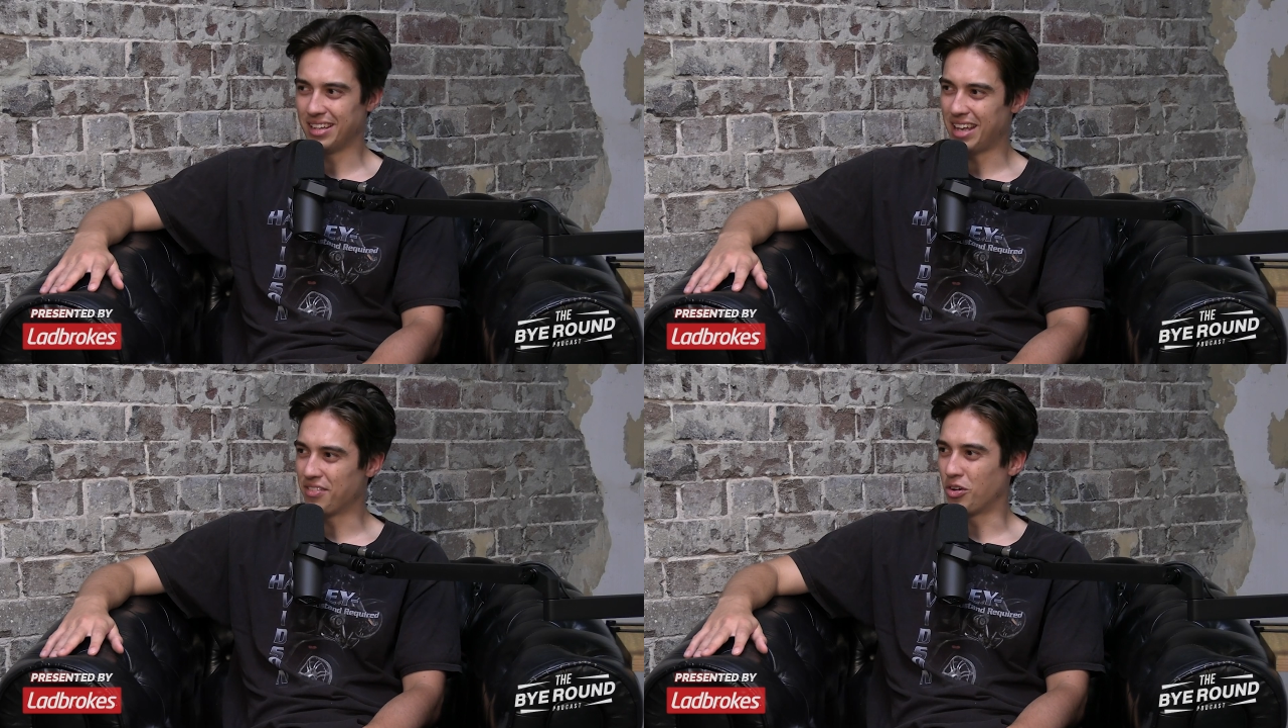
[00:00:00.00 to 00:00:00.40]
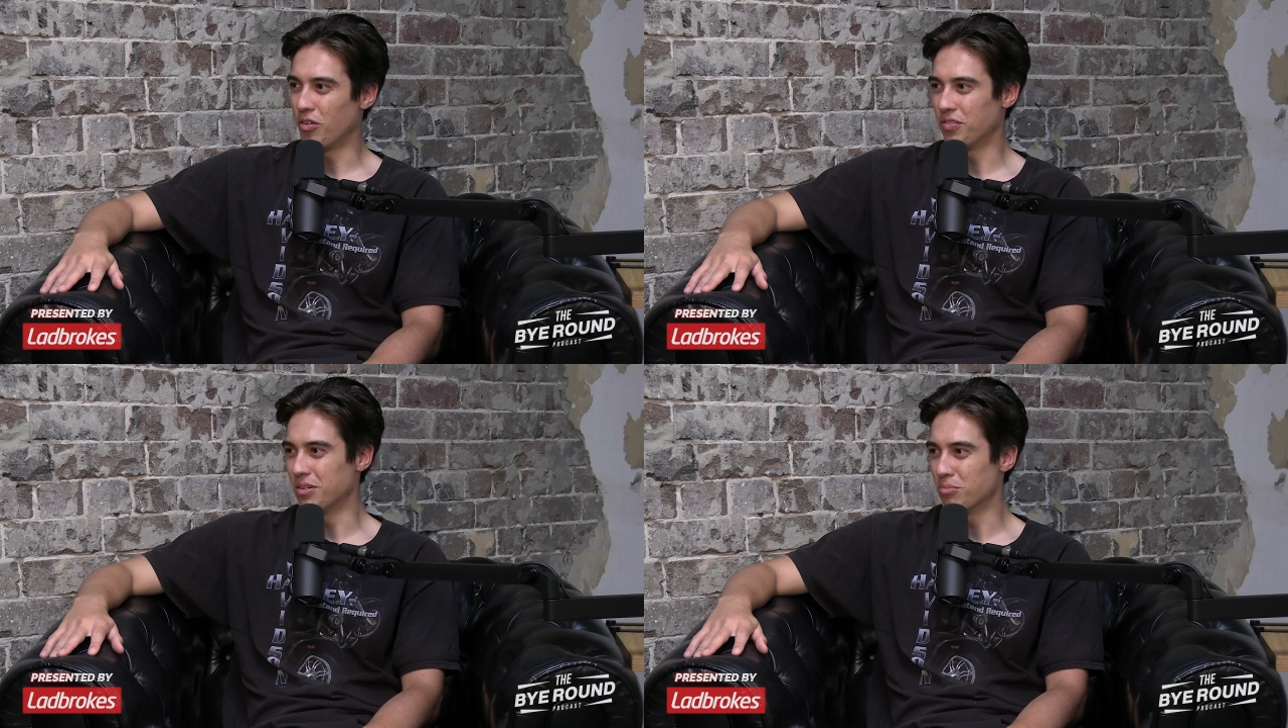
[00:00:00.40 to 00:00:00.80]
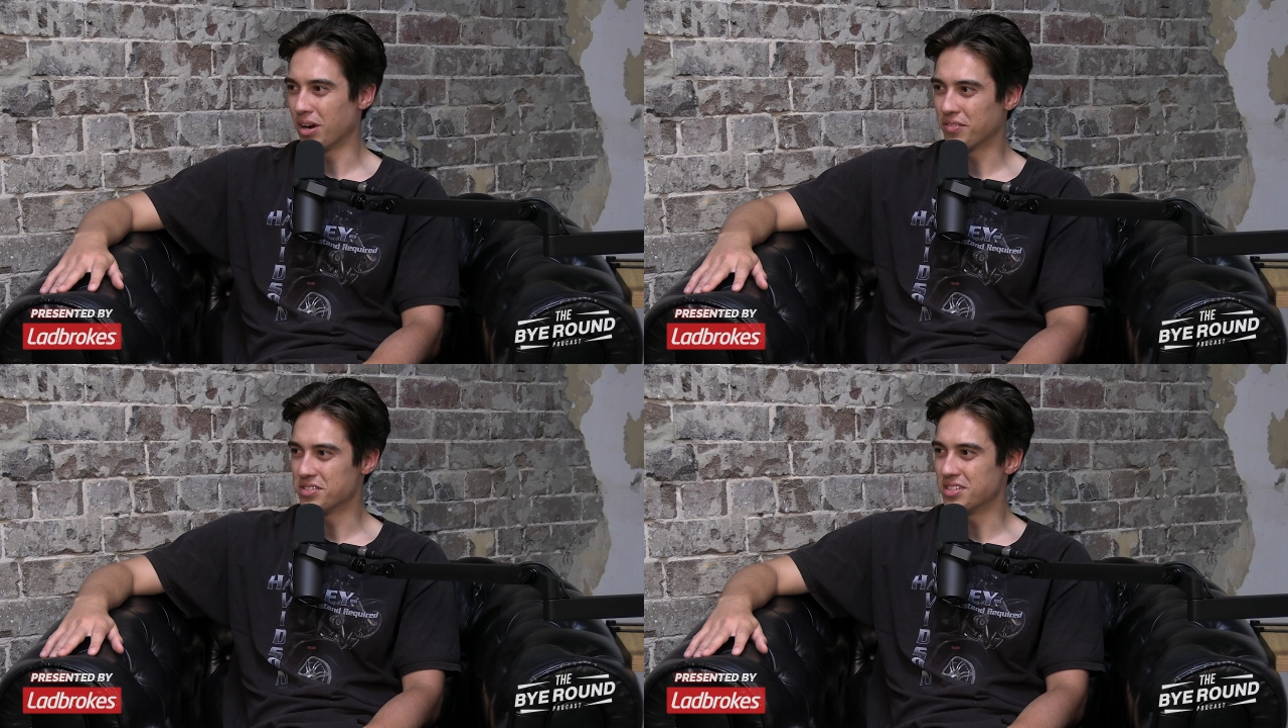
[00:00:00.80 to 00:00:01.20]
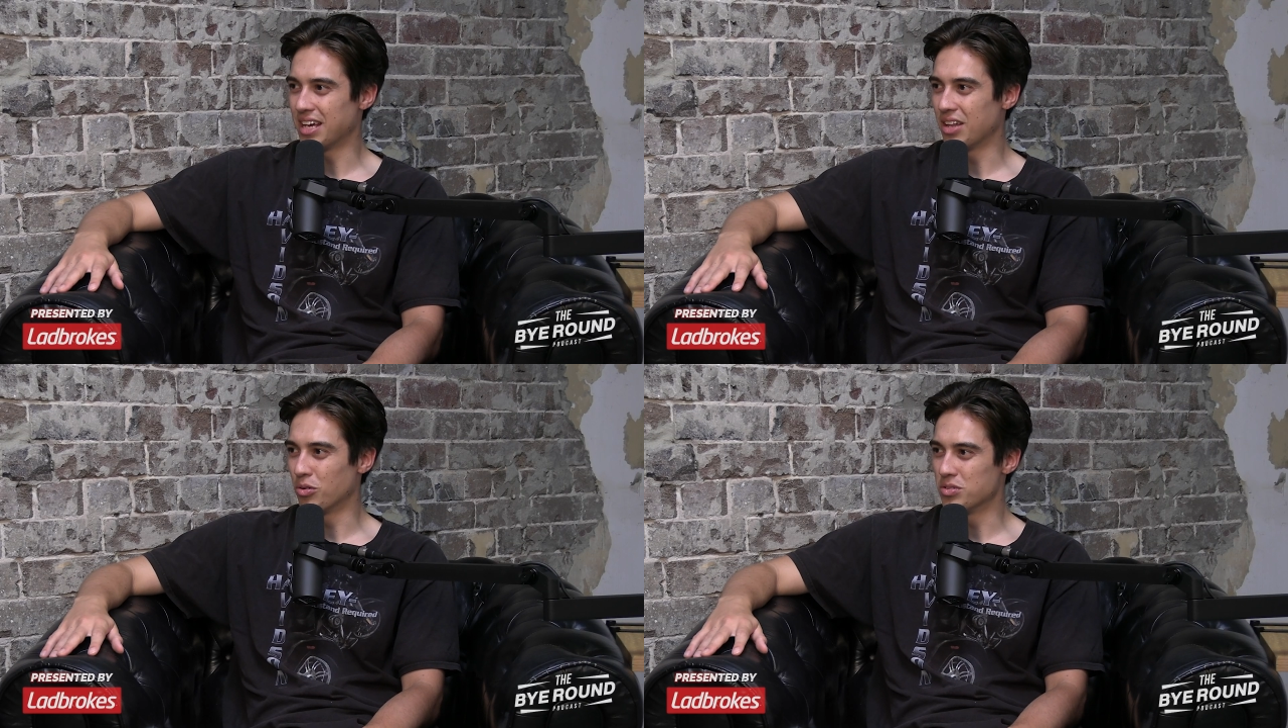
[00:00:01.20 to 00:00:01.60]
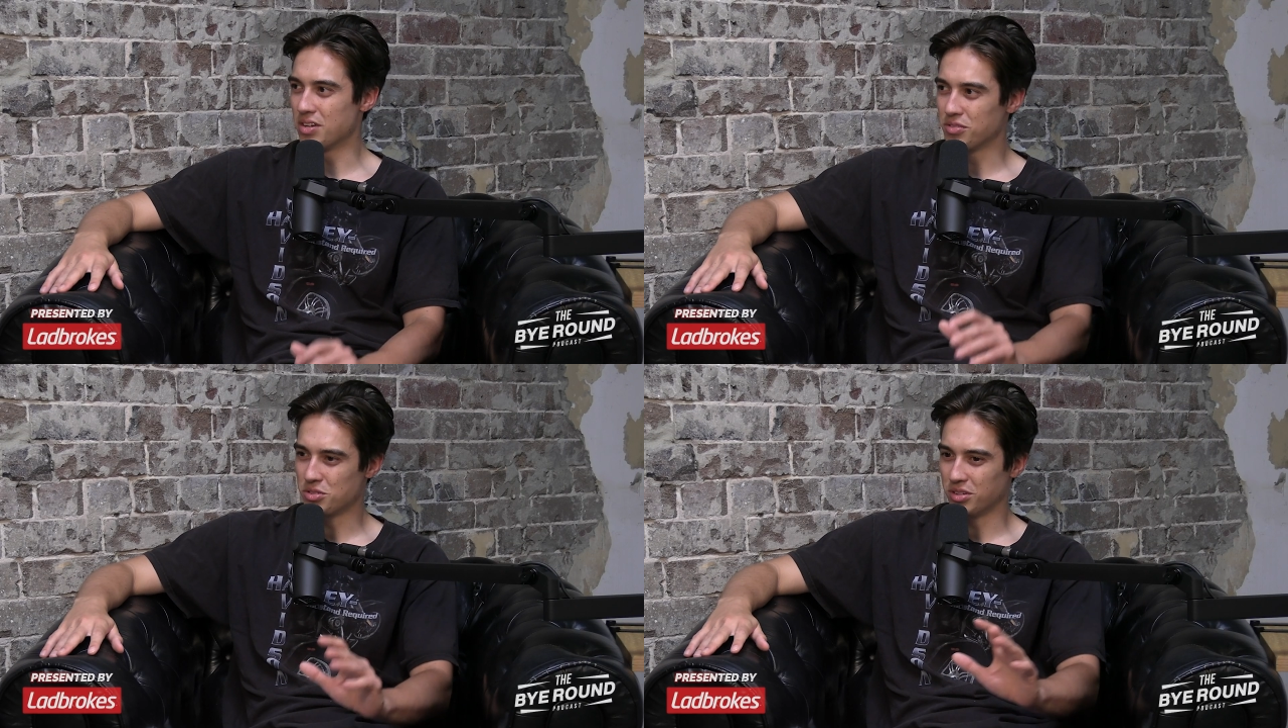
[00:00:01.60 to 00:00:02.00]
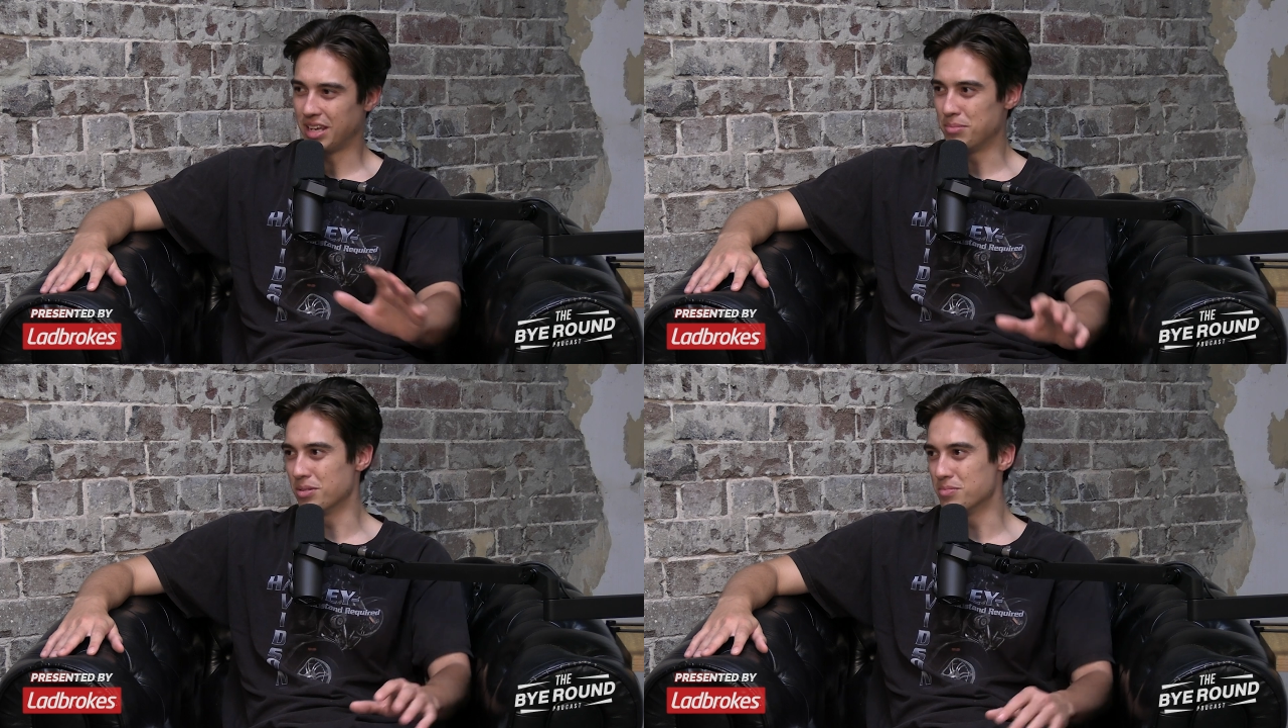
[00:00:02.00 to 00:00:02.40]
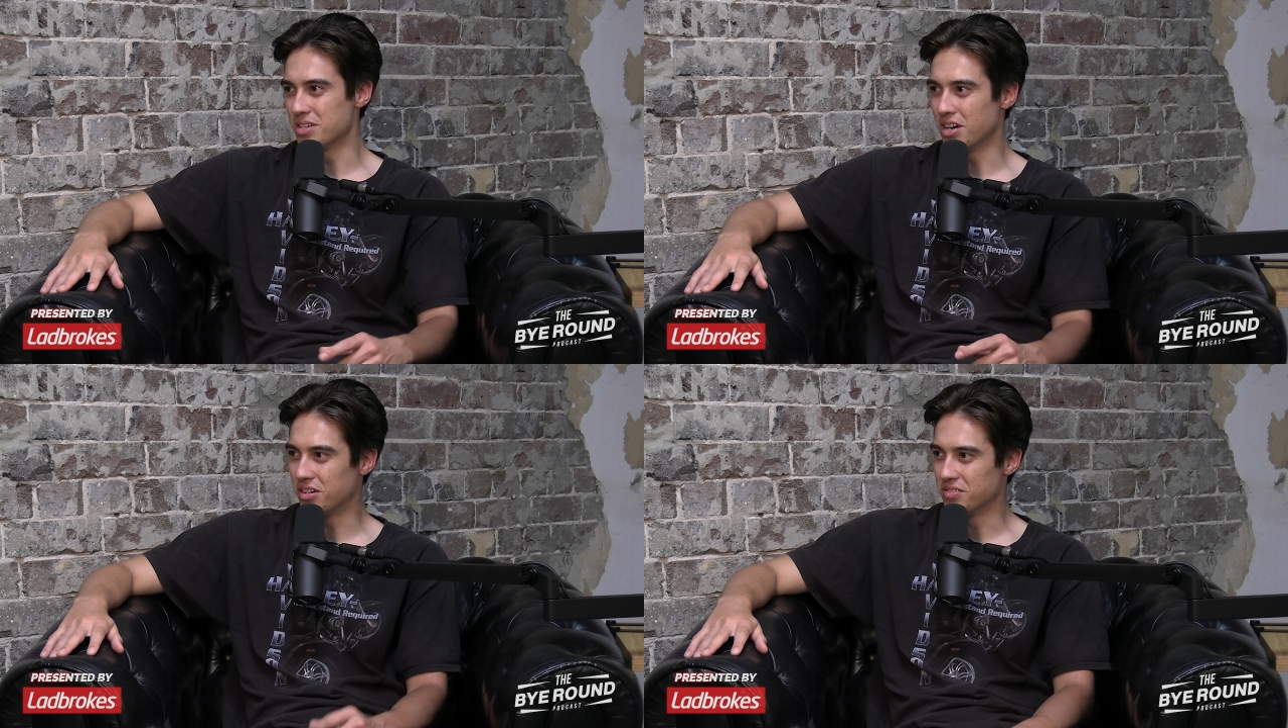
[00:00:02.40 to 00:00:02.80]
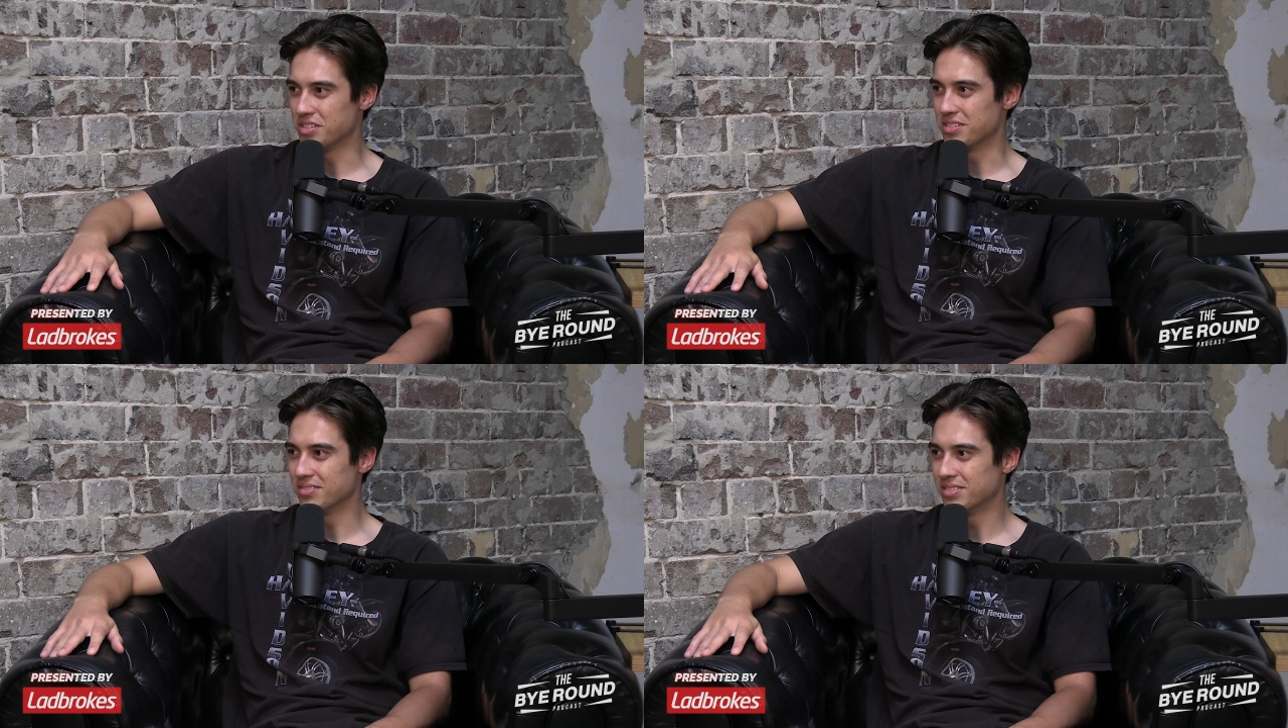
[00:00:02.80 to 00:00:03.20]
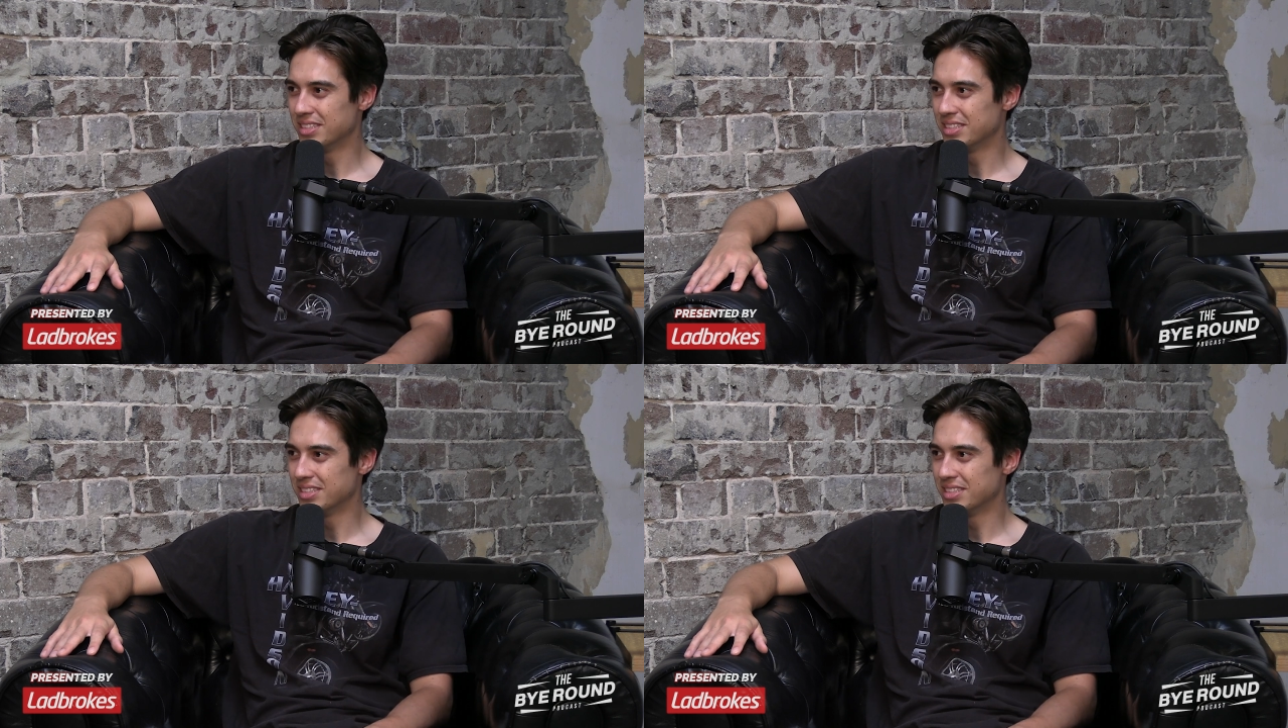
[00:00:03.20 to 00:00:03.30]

they have coffee and breakfast together, or is everyone sort of keep themselves? And